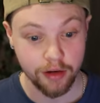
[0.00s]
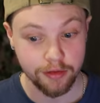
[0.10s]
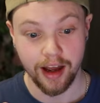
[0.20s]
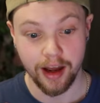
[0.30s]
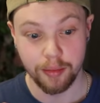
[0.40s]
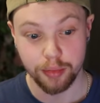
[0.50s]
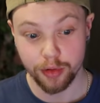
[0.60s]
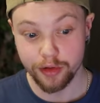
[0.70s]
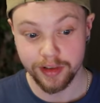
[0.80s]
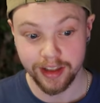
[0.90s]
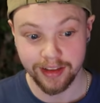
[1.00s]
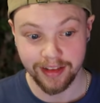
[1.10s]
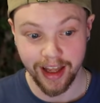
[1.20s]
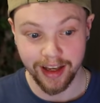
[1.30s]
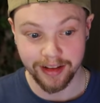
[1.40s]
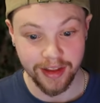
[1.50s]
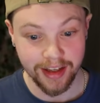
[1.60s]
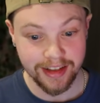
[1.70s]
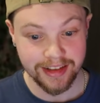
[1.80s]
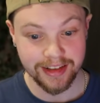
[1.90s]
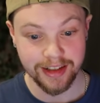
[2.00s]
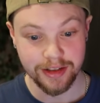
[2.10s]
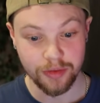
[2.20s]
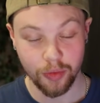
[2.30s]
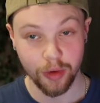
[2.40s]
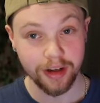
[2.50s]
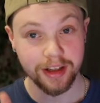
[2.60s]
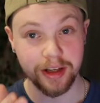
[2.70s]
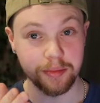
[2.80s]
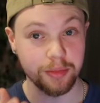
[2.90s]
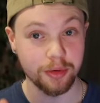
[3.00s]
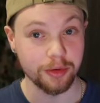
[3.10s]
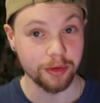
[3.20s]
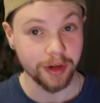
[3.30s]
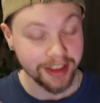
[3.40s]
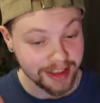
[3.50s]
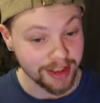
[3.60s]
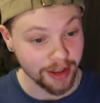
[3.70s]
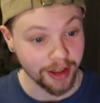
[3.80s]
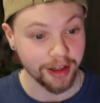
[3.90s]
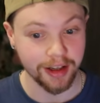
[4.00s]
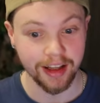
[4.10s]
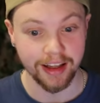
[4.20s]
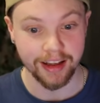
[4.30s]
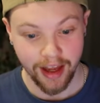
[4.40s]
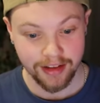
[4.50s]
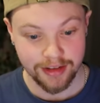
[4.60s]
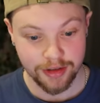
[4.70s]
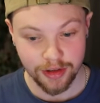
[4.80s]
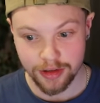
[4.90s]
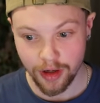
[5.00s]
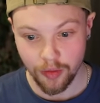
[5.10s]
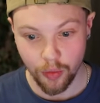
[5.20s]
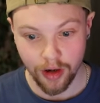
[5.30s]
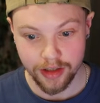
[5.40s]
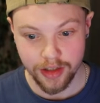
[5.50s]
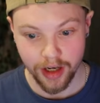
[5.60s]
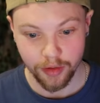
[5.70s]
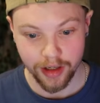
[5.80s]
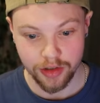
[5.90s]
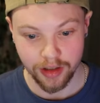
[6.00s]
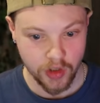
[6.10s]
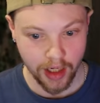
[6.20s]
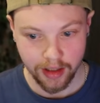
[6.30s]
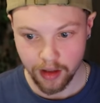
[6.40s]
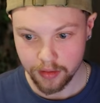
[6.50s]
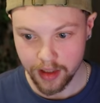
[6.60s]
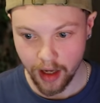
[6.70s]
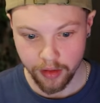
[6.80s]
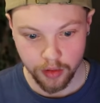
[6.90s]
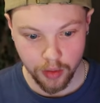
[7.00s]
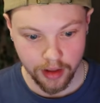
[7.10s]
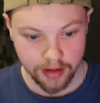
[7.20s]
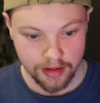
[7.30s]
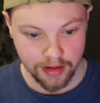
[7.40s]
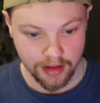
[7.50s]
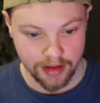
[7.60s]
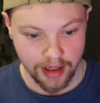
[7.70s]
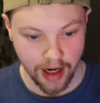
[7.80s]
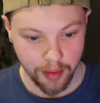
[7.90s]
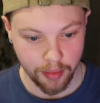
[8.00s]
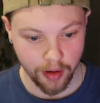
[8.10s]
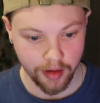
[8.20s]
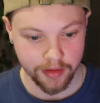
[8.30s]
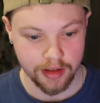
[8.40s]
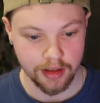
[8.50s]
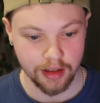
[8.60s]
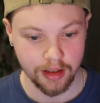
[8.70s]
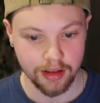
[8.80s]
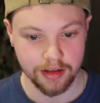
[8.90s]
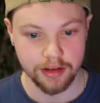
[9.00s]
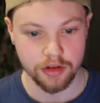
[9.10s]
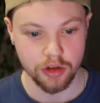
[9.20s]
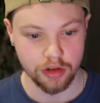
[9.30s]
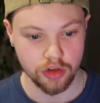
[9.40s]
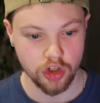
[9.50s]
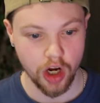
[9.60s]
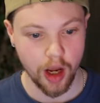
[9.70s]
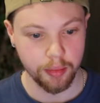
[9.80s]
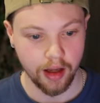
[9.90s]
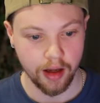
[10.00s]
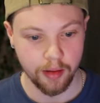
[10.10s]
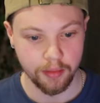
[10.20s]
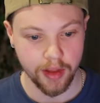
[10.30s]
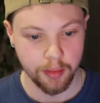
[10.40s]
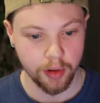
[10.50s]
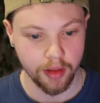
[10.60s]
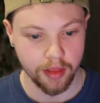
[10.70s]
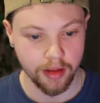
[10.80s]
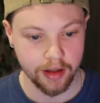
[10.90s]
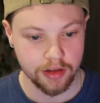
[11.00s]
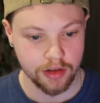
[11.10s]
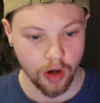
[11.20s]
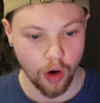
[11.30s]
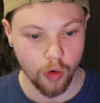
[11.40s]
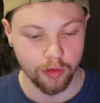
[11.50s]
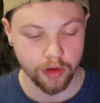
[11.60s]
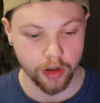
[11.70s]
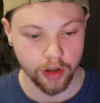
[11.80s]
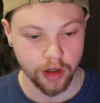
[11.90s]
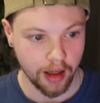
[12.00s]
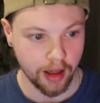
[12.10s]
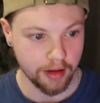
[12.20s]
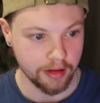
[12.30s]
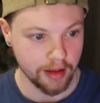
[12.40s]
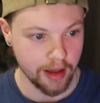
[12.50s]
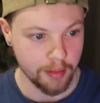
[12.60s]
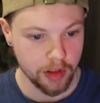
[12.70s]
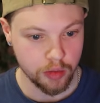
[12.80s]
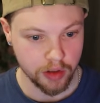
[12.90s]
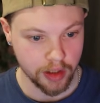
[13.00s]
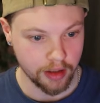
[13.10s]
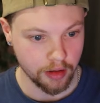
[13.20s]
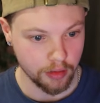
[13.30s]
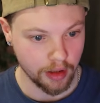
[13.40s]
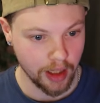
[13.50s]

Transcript: of, proving that this is working pretty good. Like, that's just on one generation. Checking out the other ones, this cup obviously is just chop. They put this over the image, which I don't